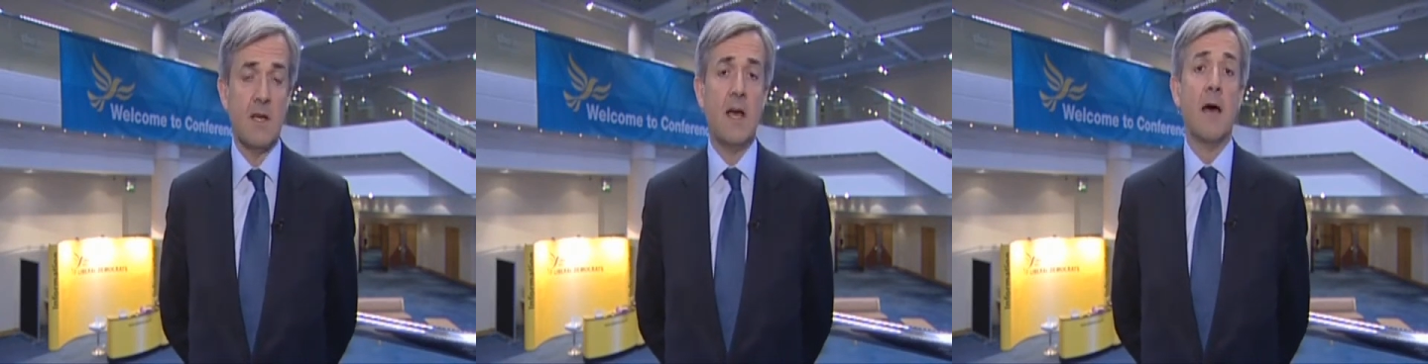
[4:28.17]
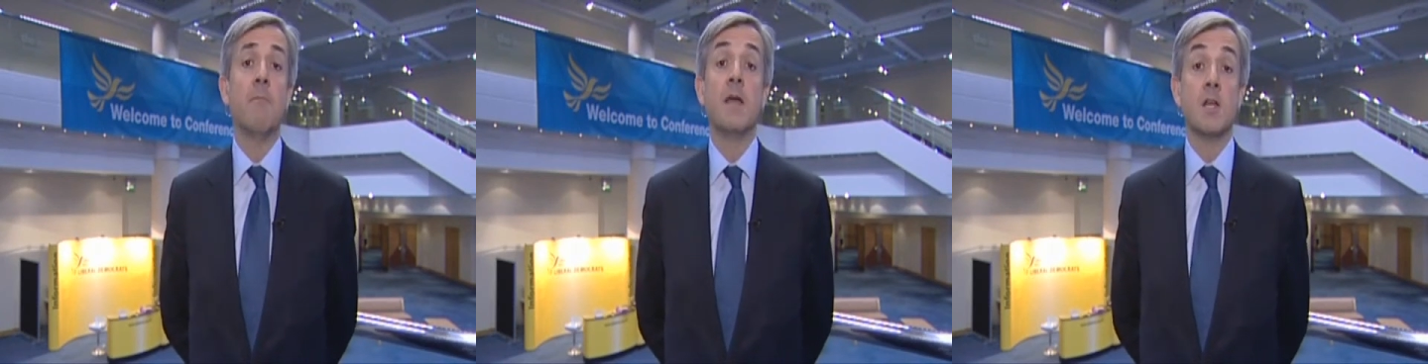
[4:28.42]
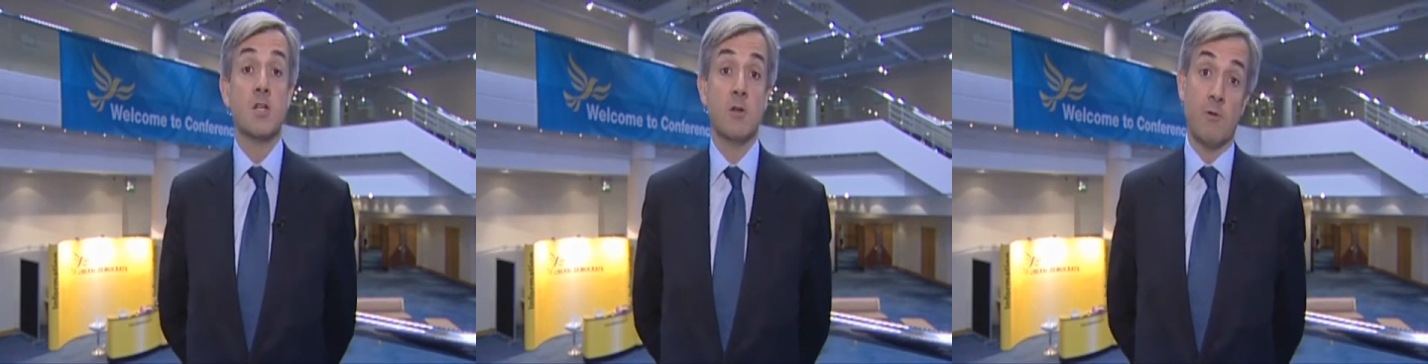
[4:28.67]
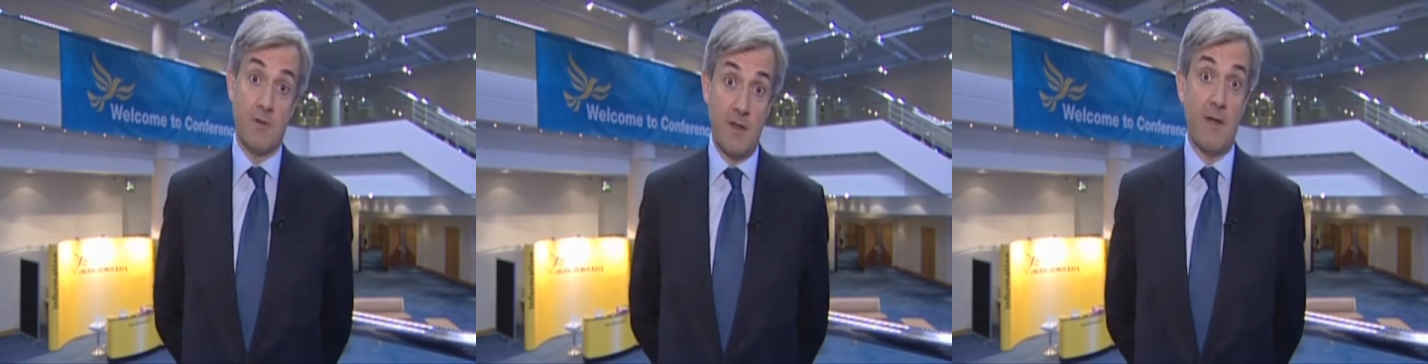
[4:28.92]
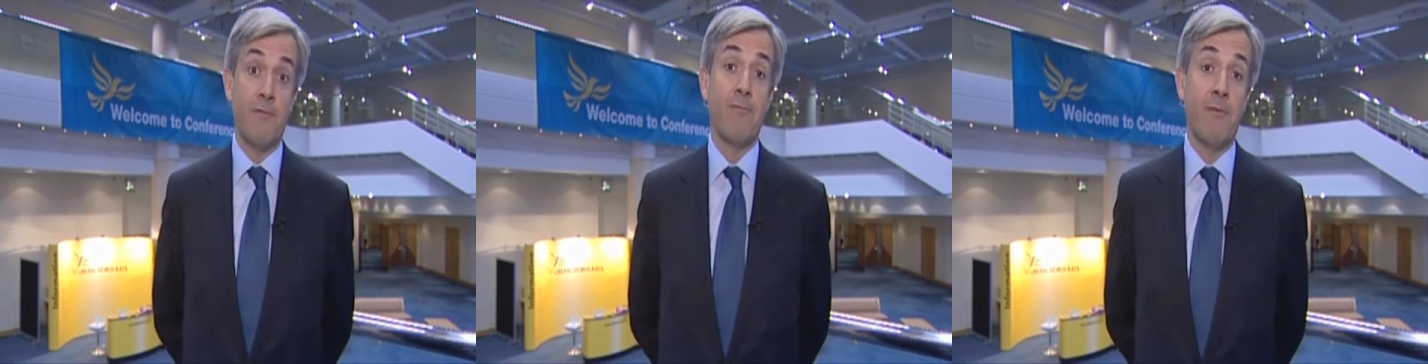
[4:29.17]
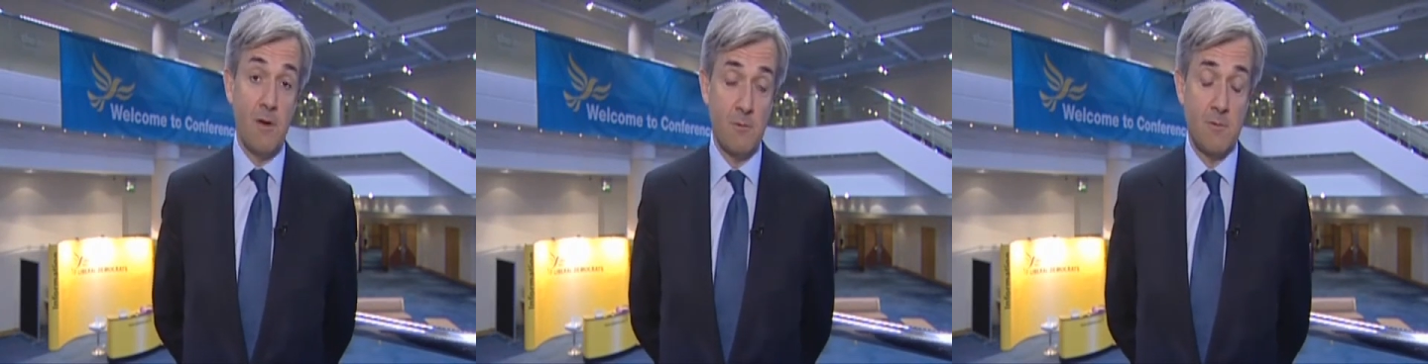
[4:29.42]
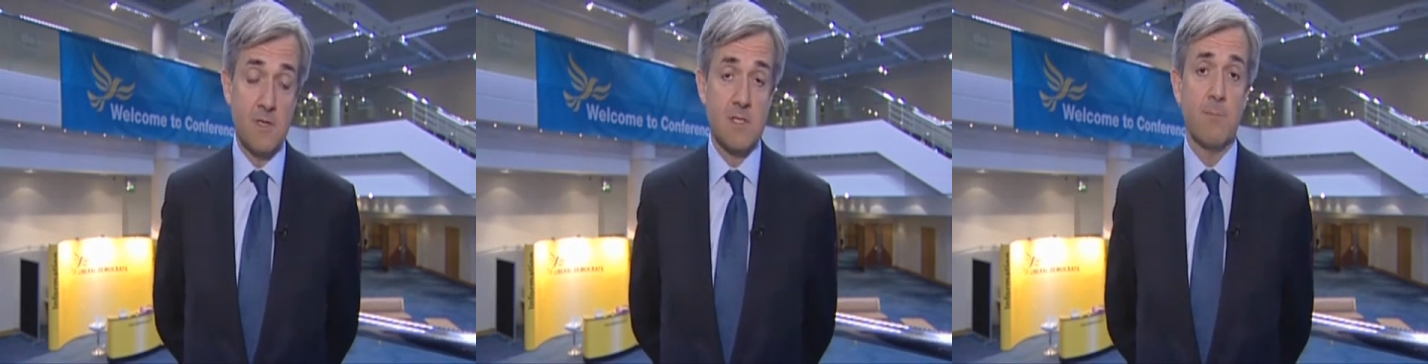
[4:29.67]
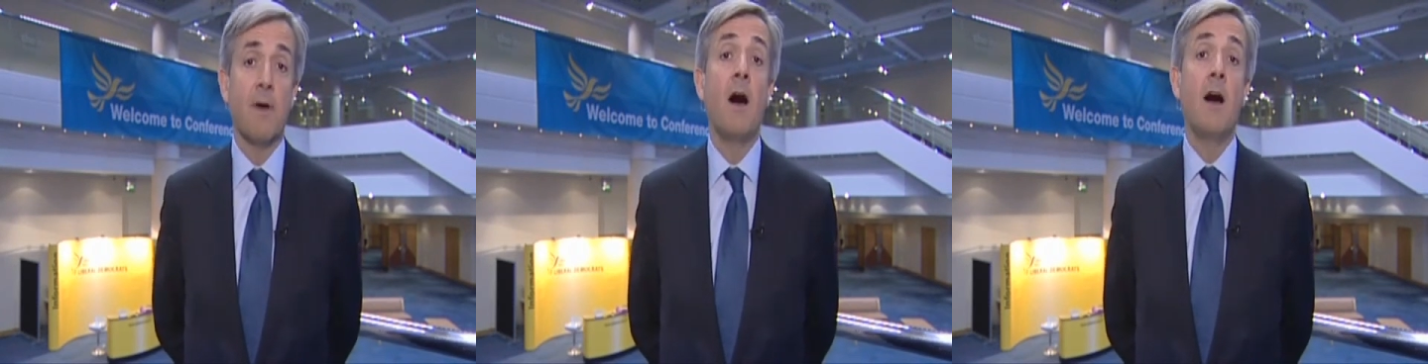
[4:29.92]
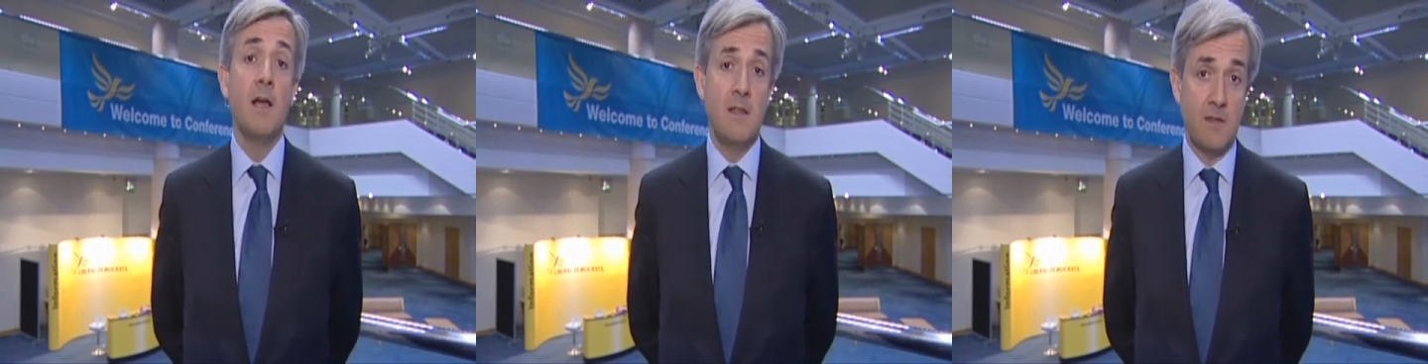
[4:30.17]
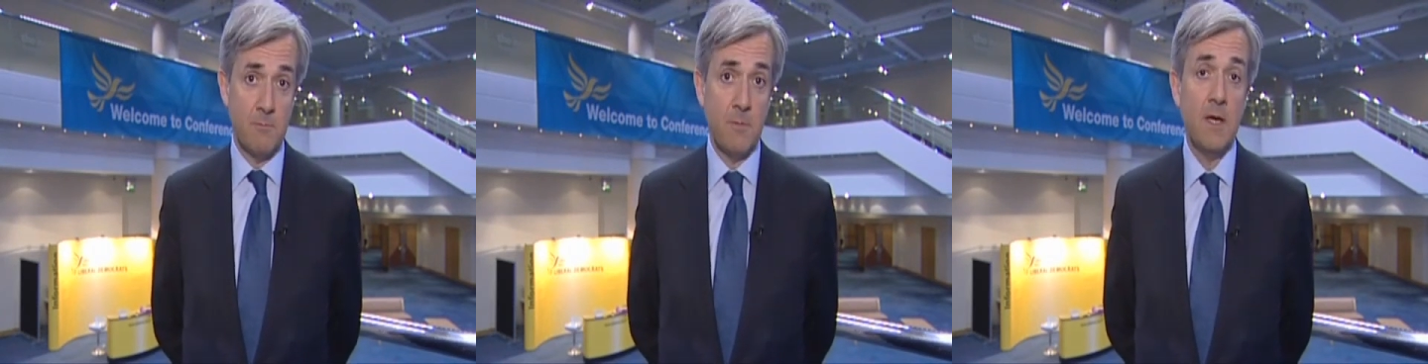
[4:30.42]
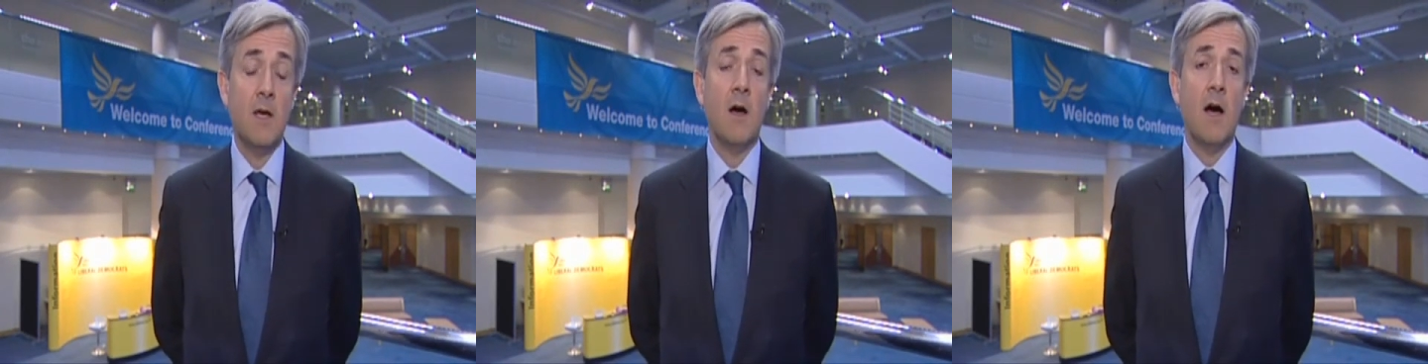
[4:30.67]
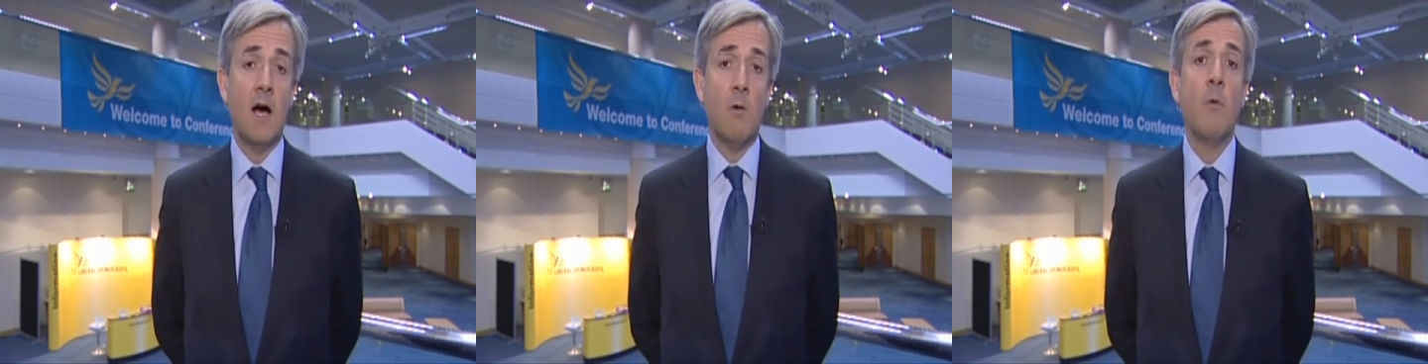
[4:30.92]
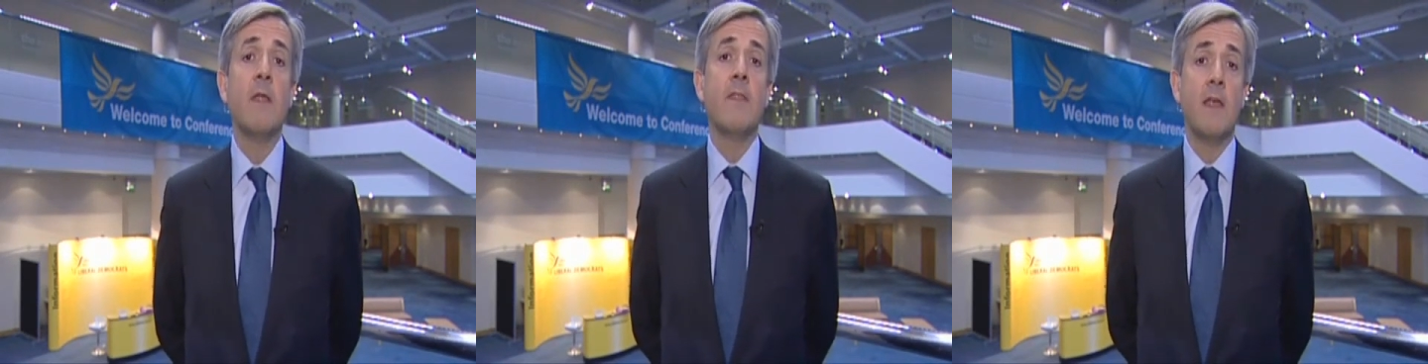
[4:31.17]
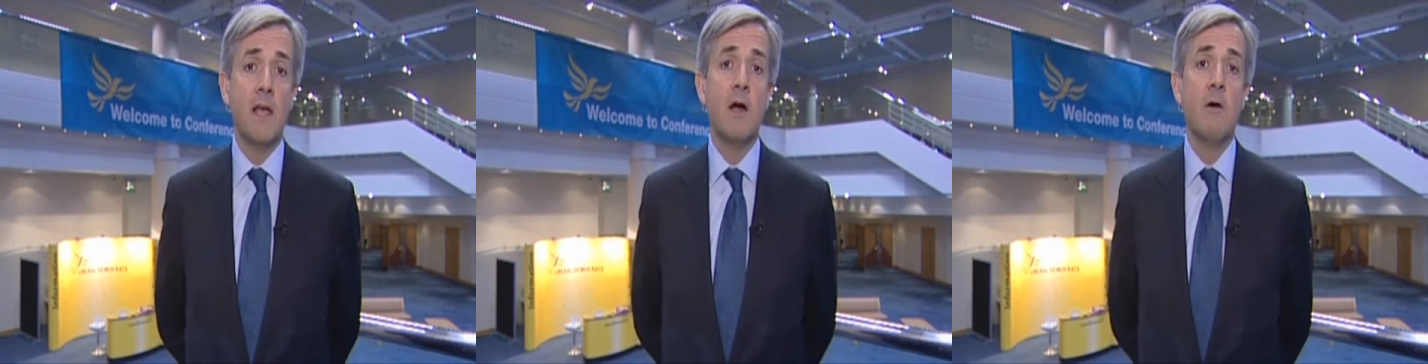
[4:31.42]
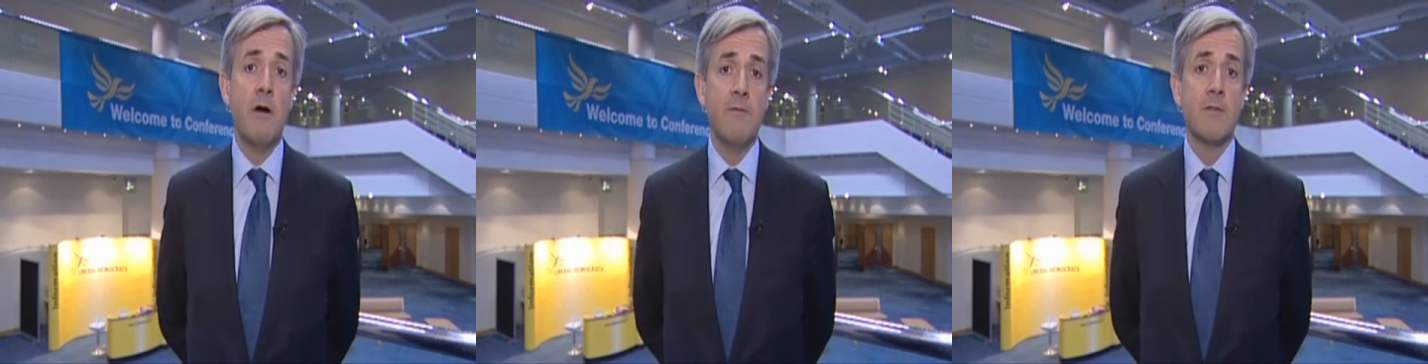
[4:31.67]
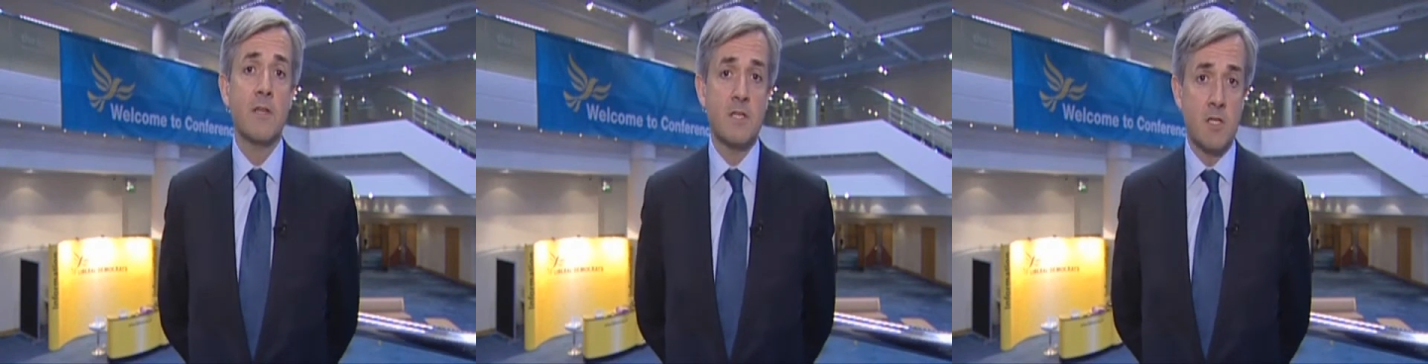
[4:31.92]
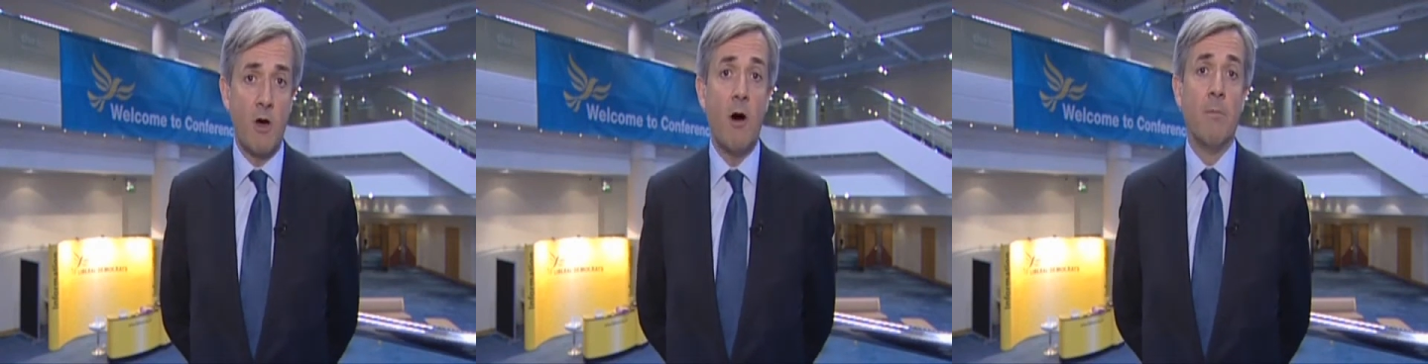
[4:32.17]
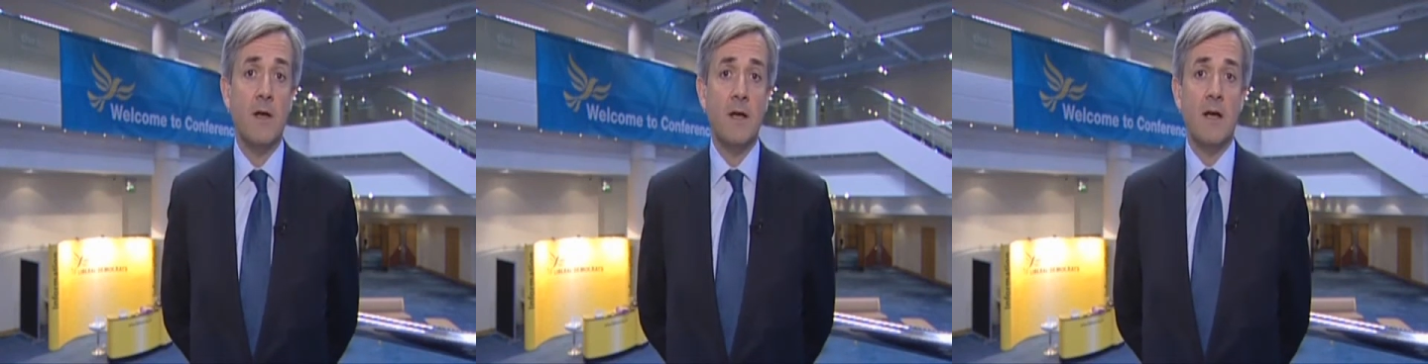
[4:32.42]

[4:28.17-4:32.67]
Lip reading: and make sure that their followers are behind them when they go over the top